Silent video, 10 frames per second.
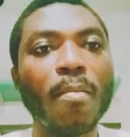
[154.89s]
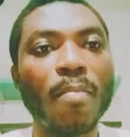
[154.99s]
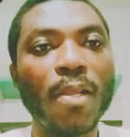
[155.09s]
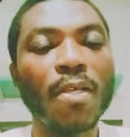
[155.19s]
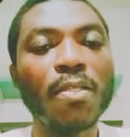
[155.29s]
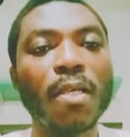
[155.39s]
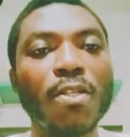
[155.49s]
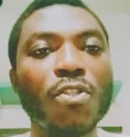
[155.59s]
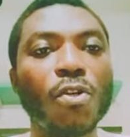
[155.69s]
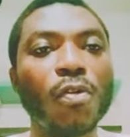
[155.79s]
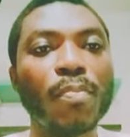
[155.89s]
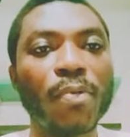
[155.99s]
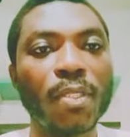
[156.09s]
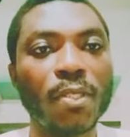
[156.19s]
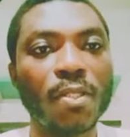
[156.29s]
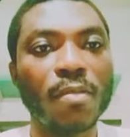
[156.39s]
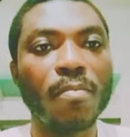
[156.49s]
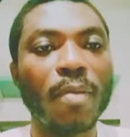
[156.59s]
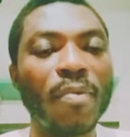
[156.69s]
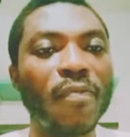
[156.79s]
Please ensure you print it,
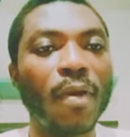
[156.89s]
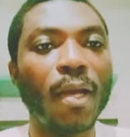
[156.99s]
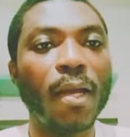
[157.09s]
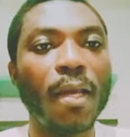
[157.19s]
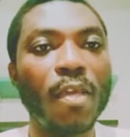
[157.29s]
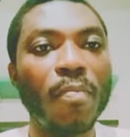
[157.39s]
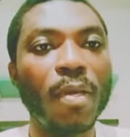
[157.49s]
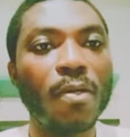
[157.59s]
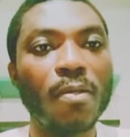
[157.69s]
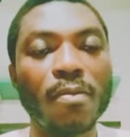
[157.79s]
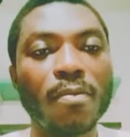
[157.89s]
maybe via email,